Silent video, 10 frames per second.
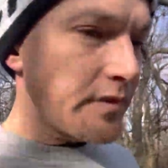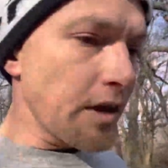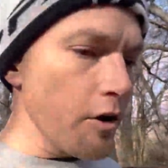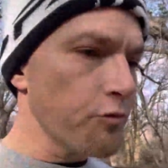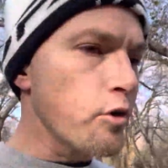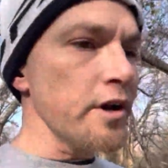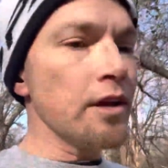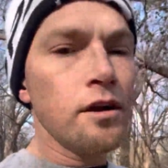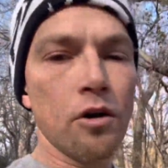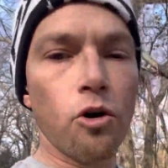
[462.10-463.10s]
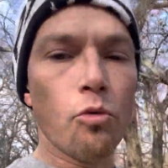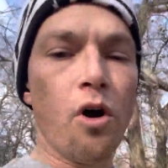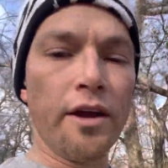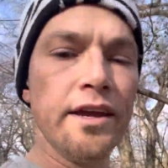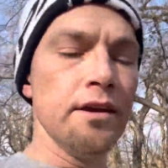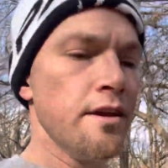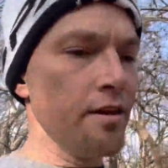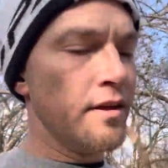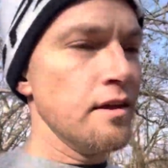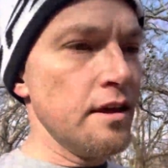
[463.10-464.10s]
of running or walking.
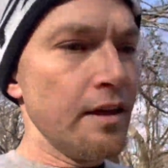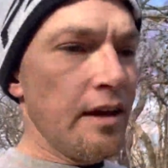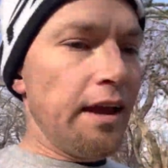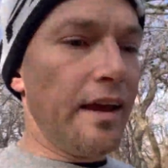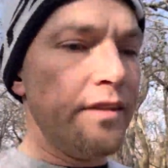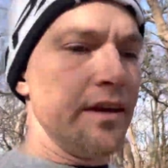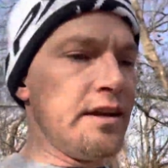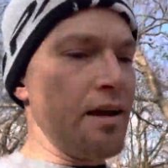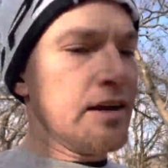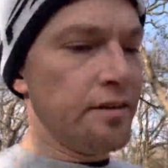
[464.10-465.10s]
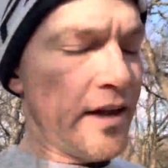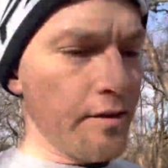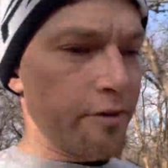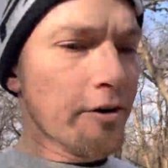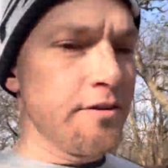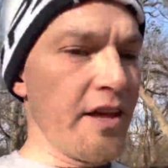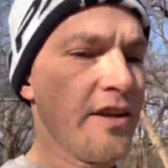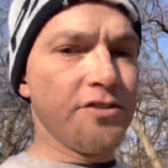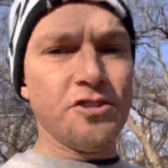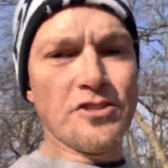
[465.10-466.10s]
And then that third thing
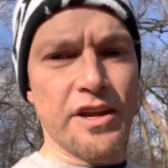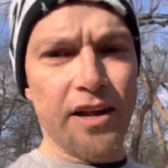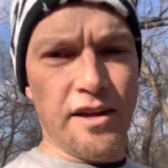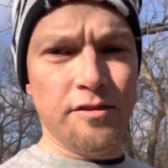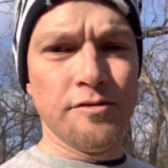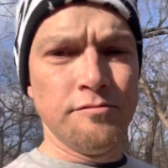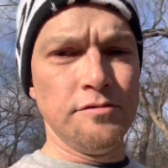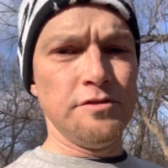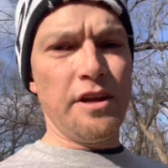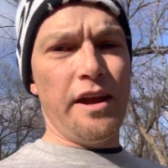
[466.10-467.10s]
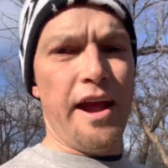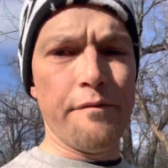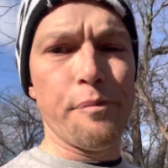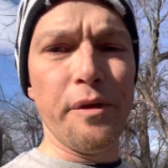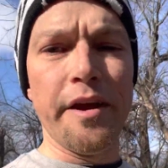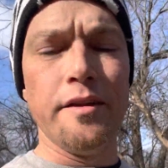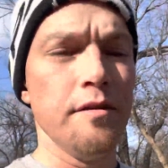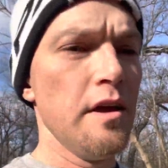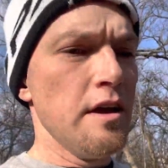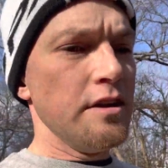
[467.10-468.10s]
is just to kind of have a plan,
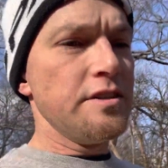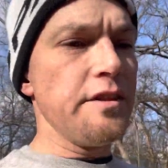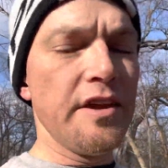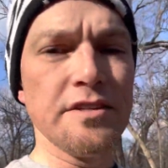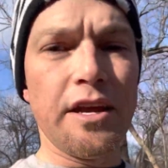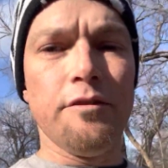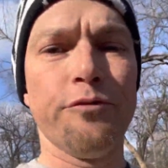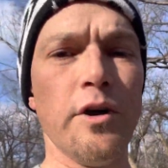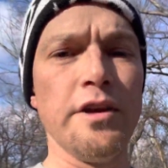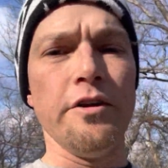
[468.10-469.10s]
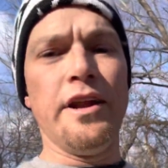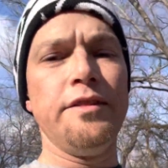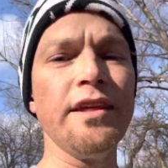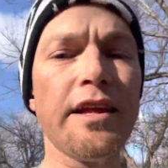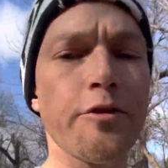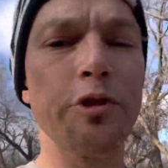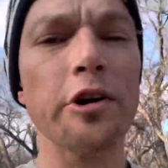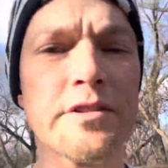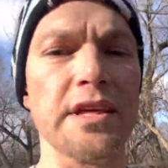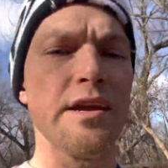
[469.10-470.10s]
set things out in front of you. And I think that
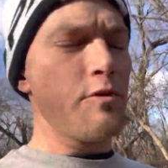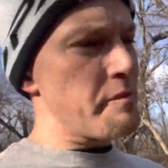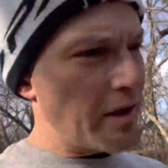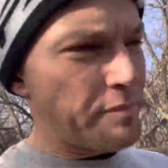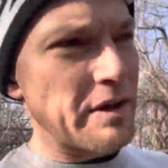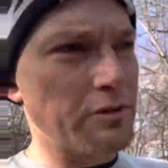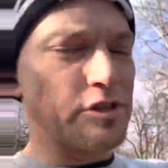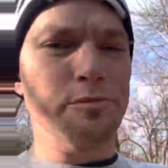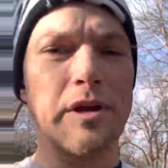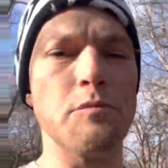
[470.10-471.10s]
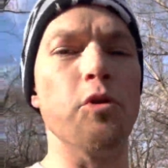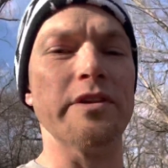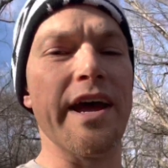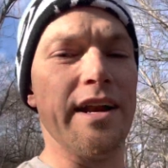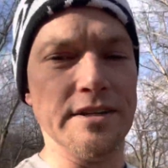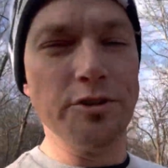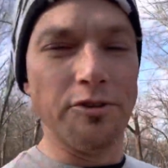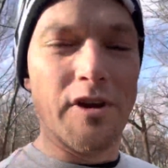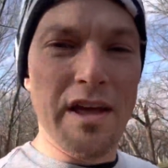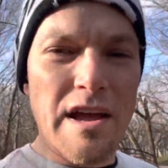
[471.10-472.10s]
third thing, we might be able to springboard that
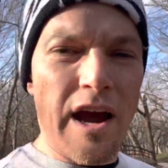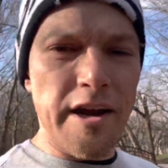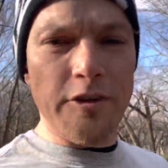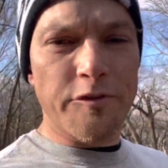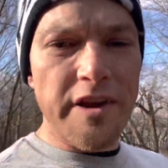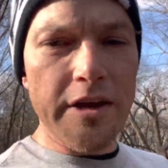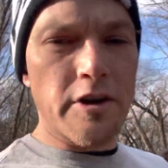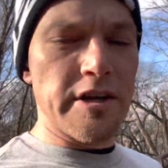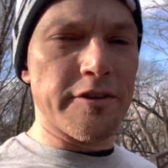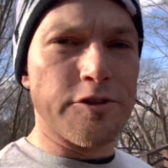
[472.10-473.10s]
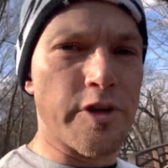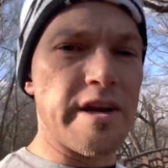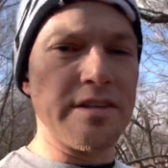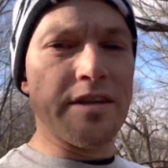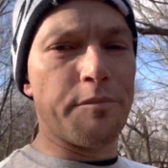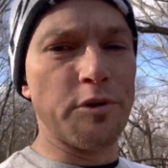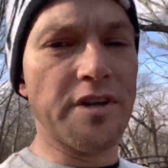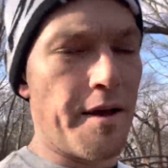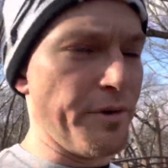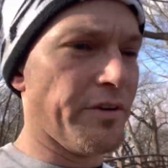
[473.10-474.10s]
into another video, another training tip or
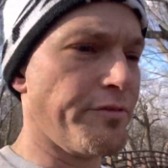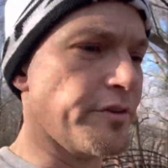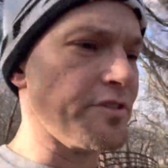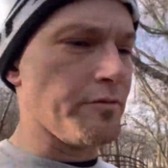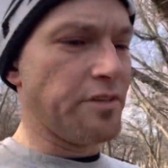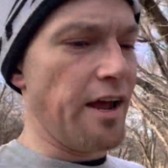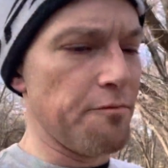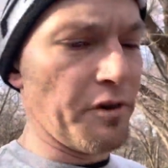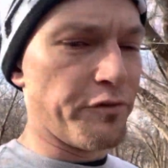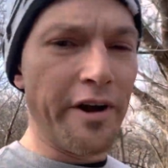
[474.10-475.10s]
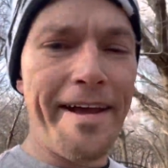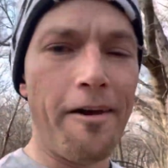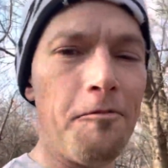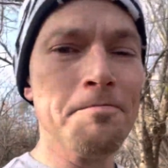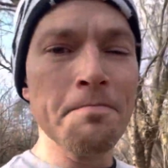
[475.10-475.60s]
topic for some time. But for now,